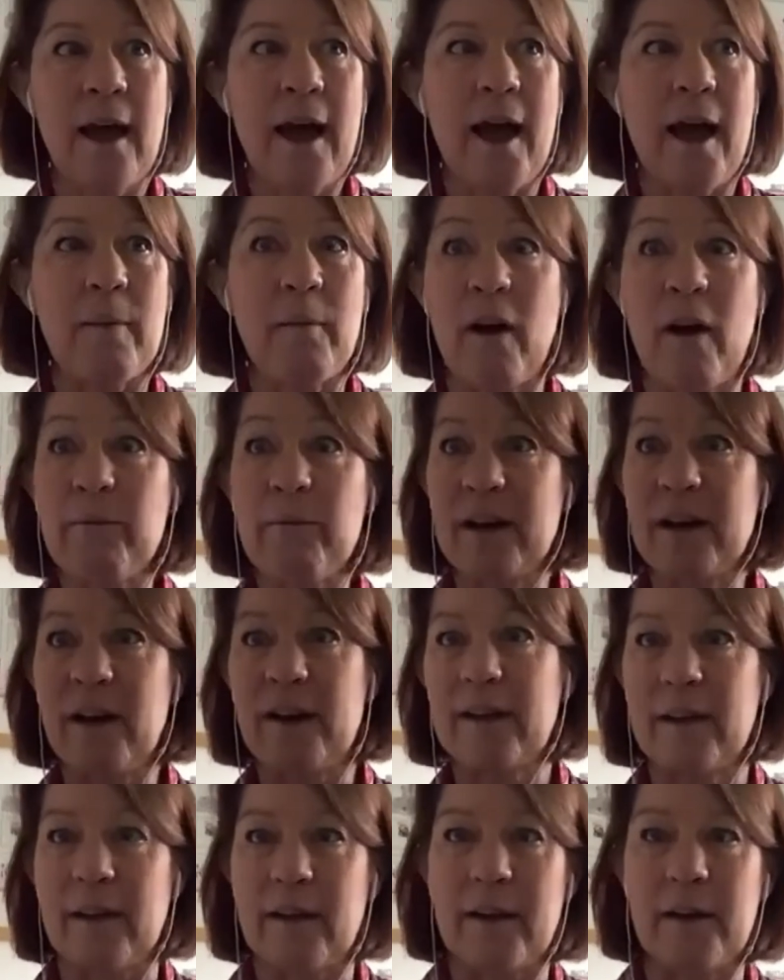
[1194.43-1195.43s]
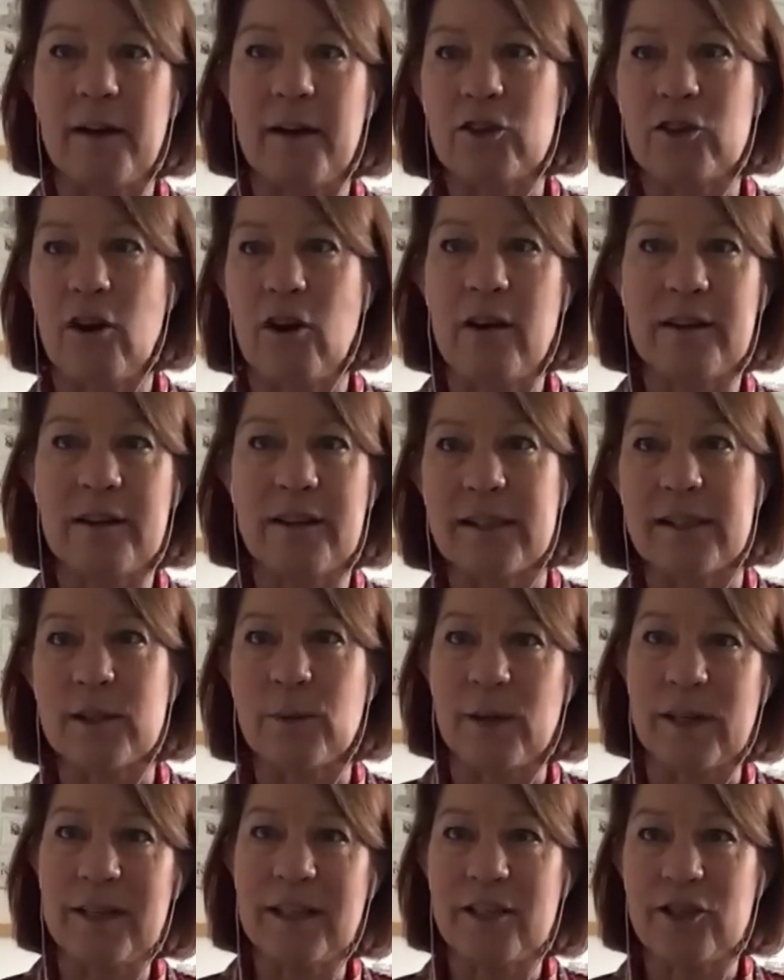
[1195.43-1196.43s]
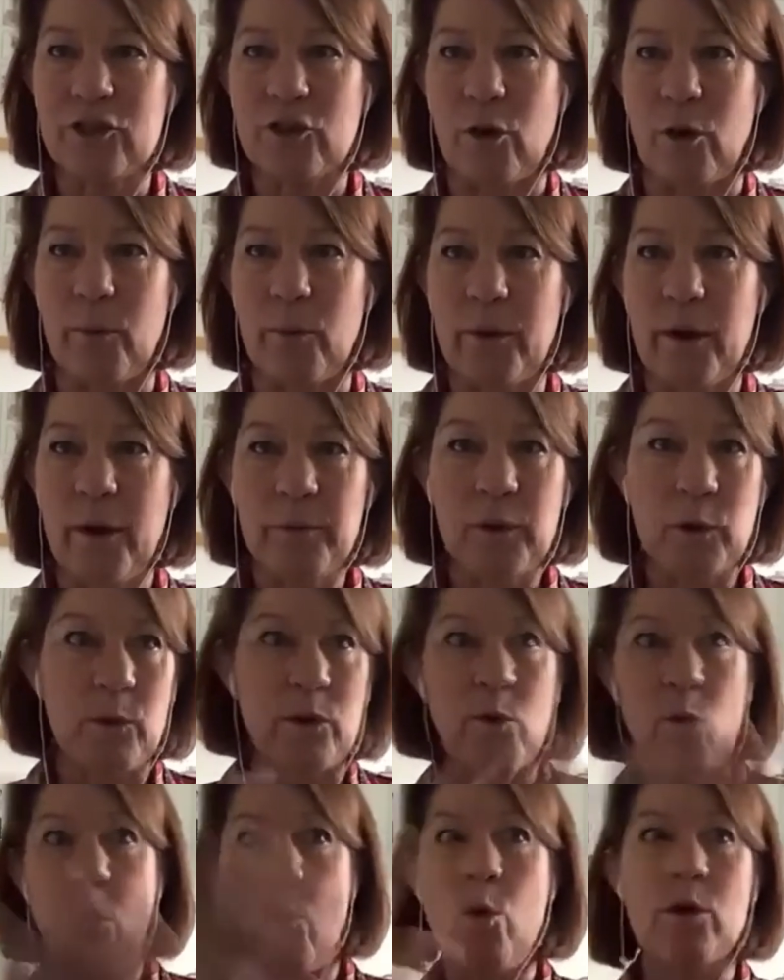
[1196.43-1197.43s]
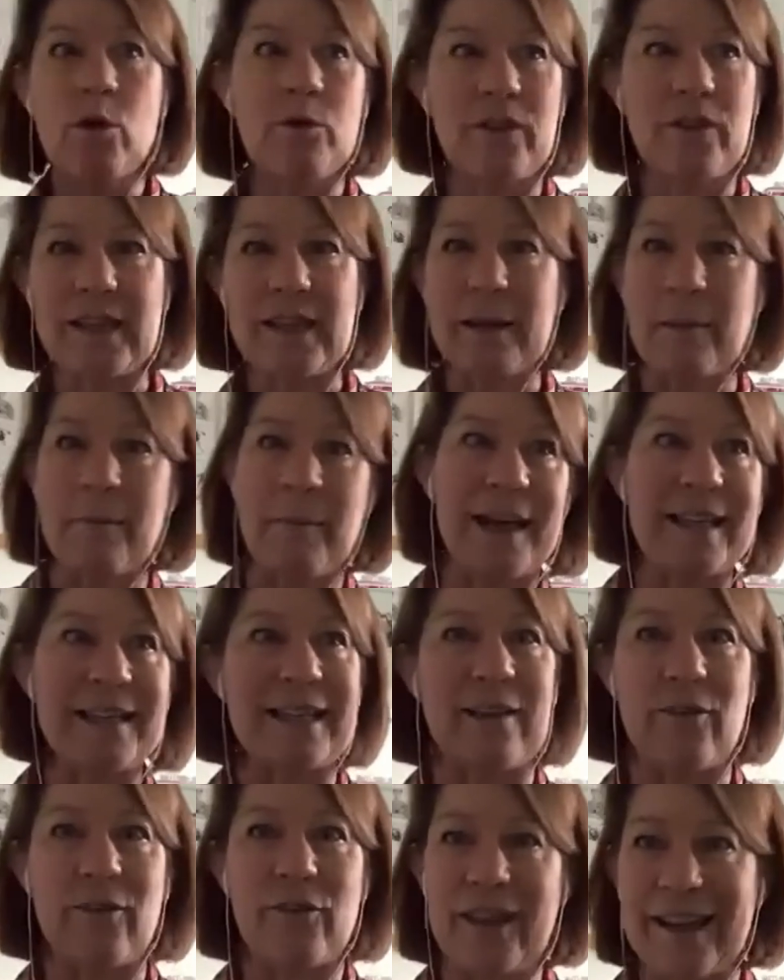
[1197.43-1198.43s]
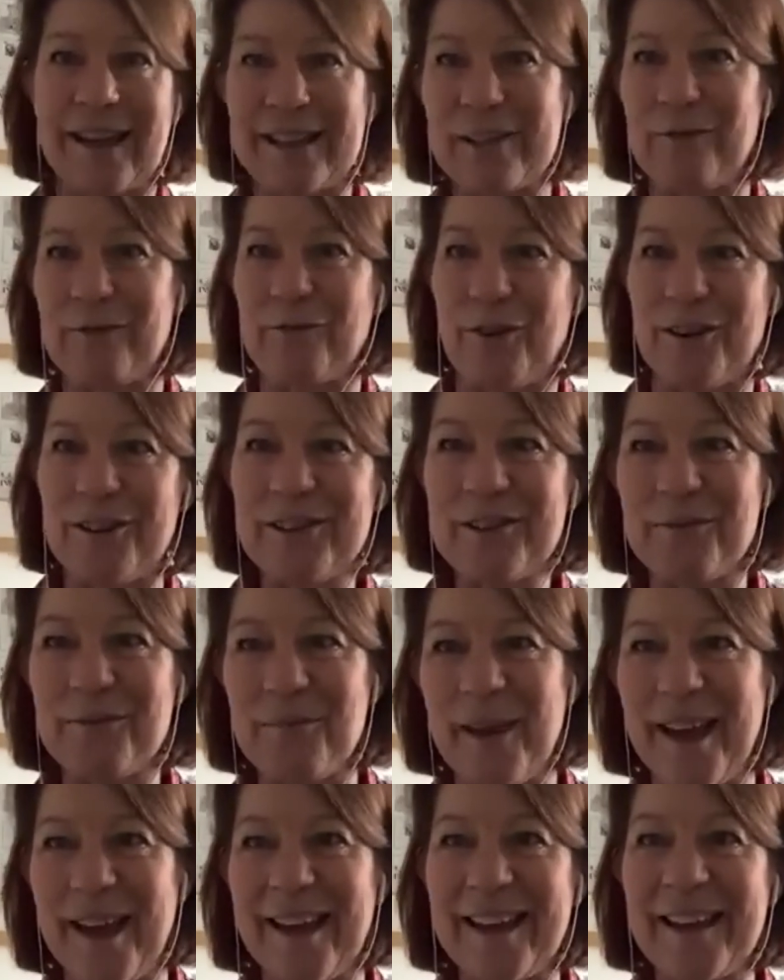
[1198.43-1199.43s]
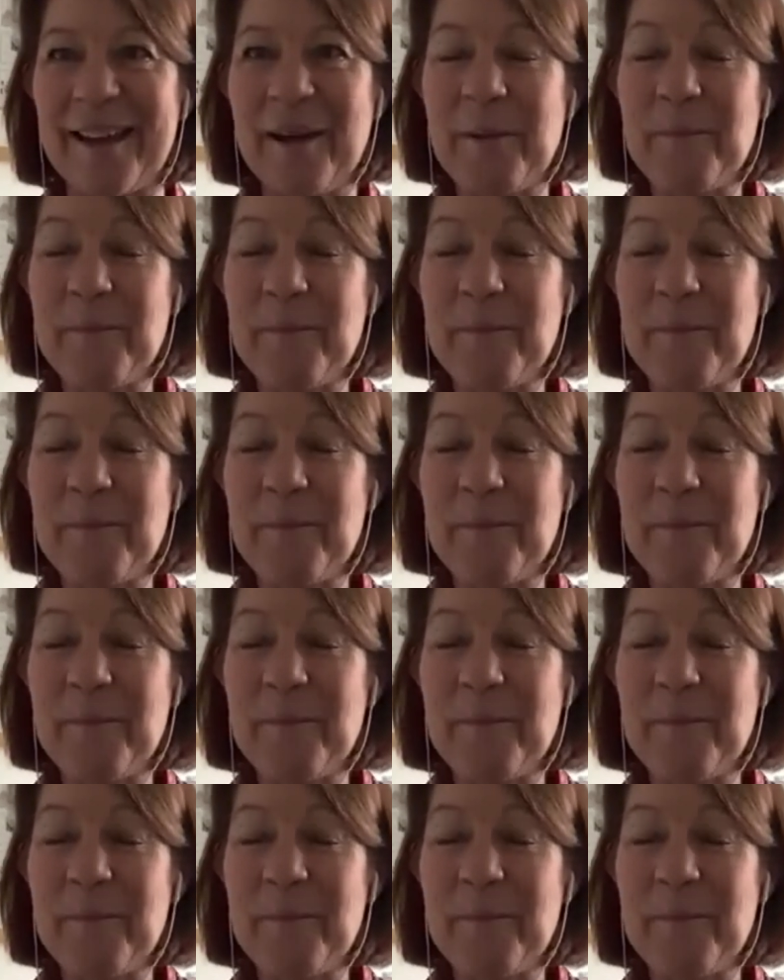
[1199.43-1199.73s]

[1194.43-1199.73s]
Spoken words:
I've been like a child in a sweetie shop with all of these amazing things in front of me.